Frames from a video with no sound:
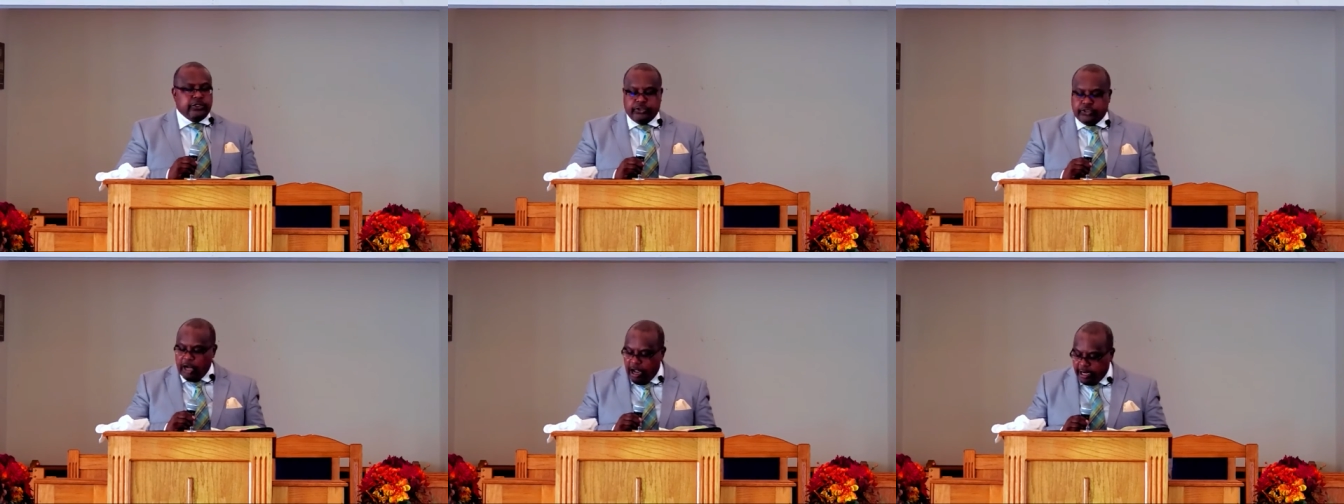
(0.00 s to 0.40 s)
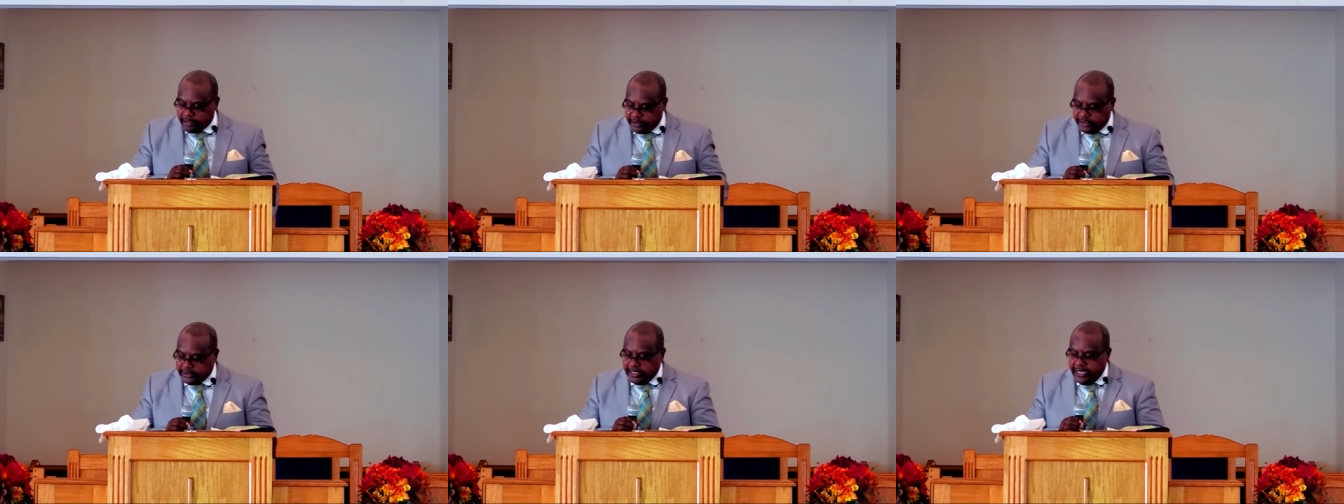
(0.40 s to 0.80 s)

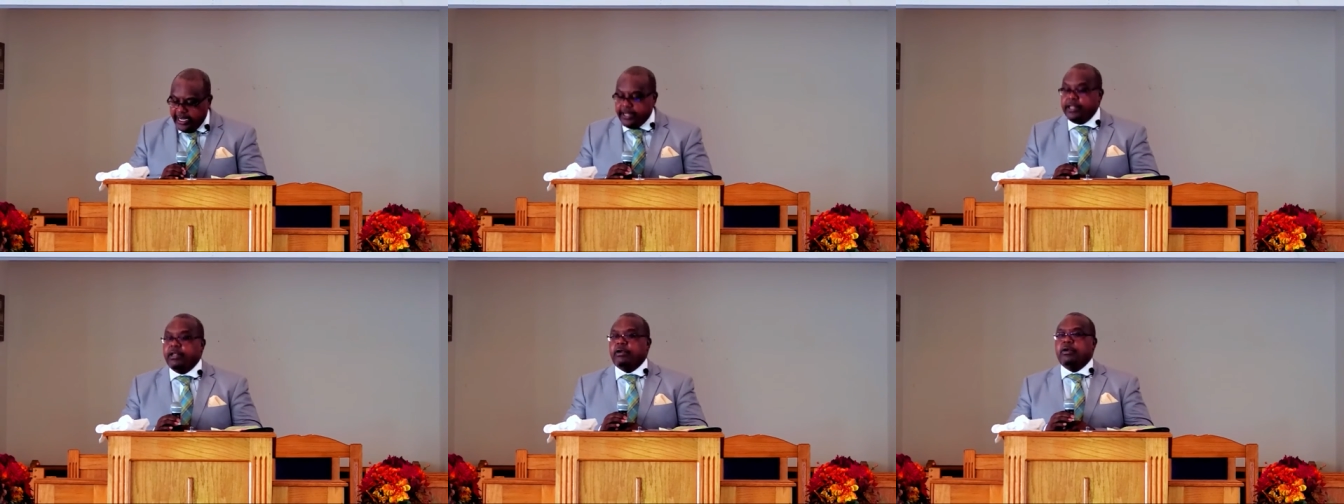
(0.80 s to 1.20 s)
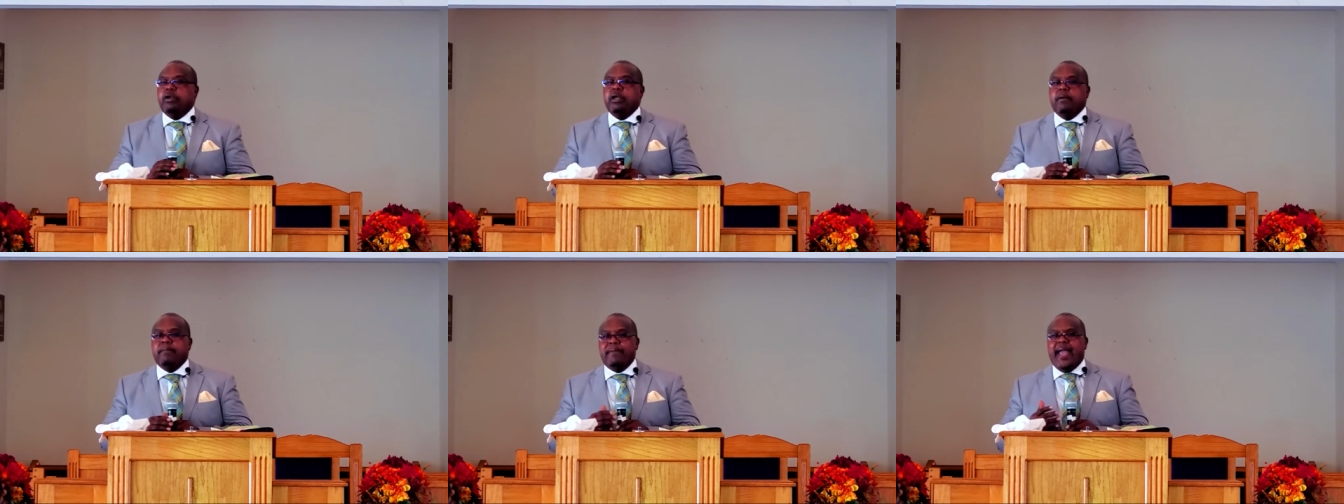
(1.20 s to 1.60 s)
Darkness
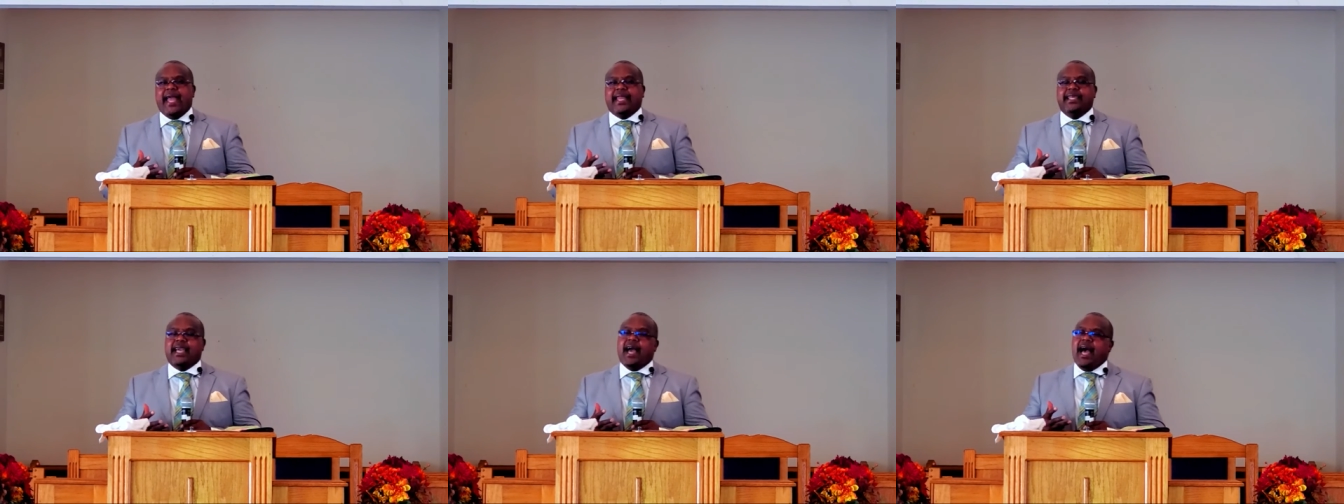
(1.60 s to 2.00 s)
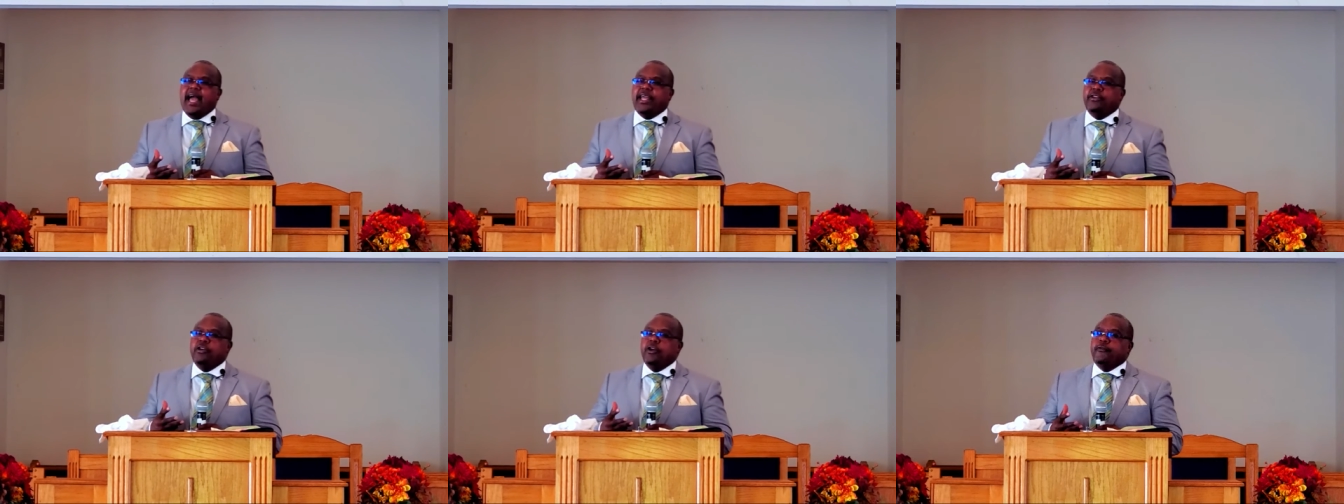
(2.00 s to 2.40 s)
hinder
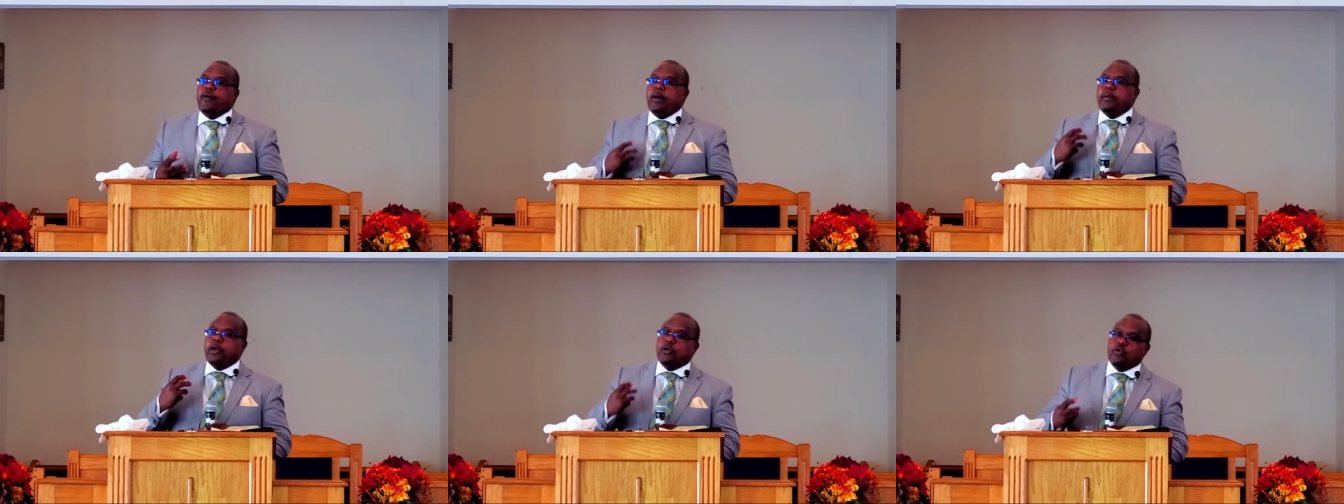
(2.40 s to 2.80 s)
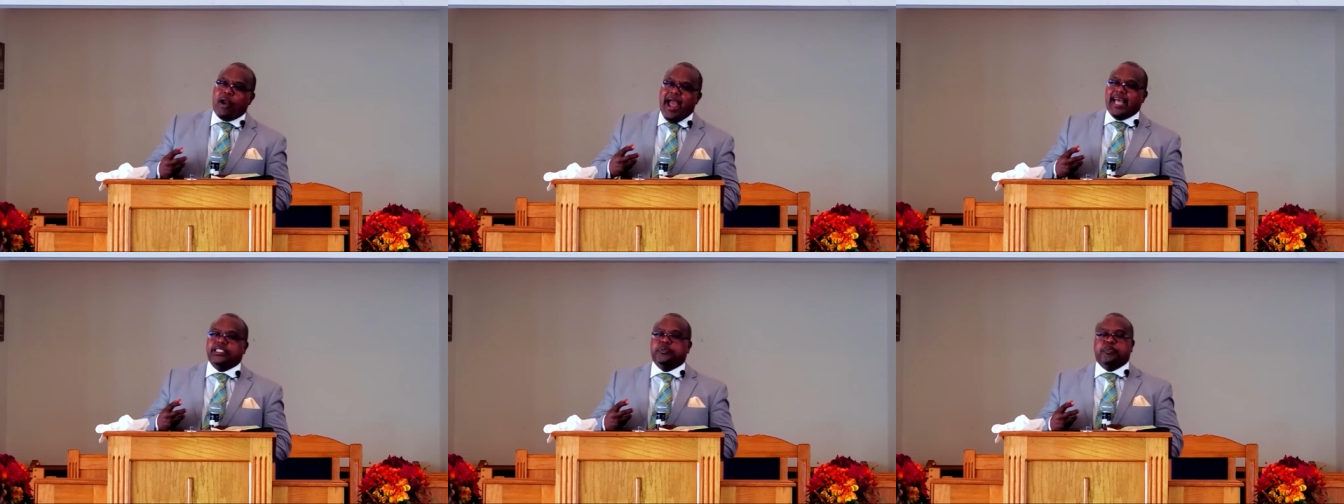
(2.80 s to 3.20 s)
mankind from
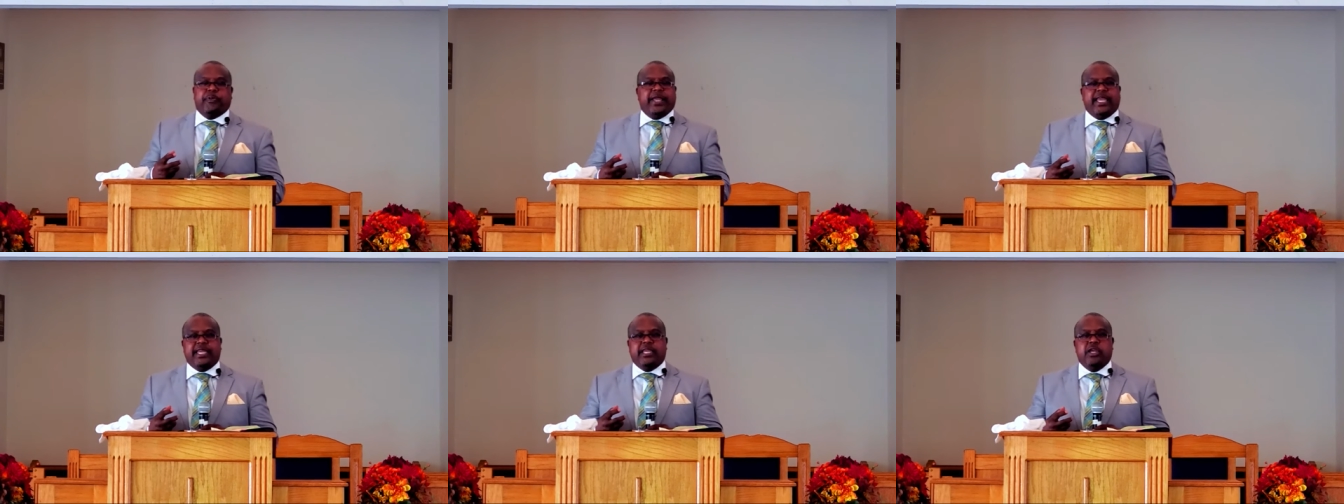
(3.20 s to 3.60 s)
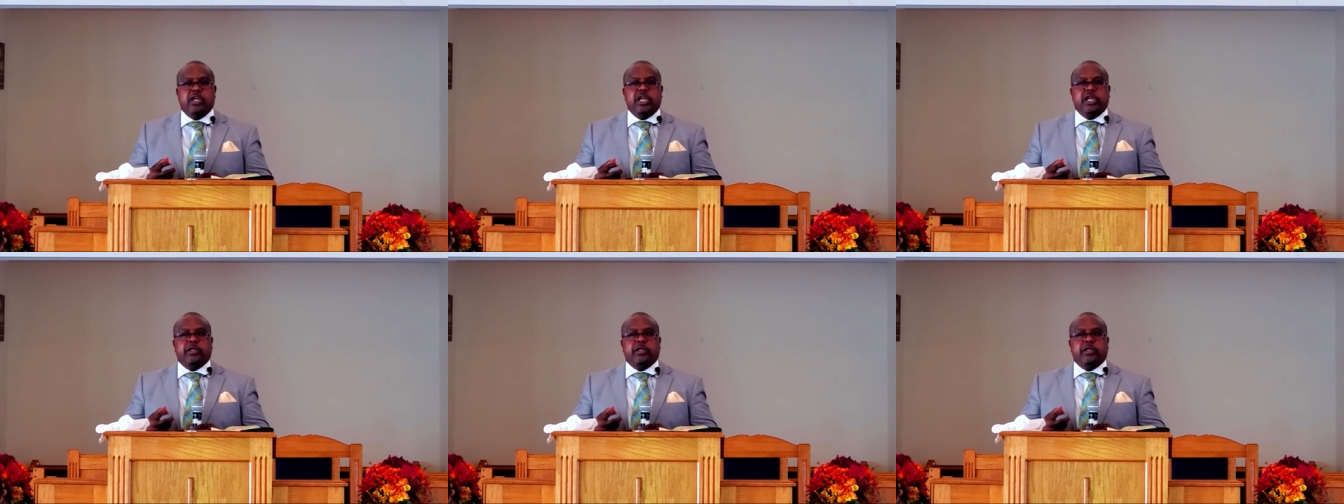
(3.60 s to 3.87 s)
grasping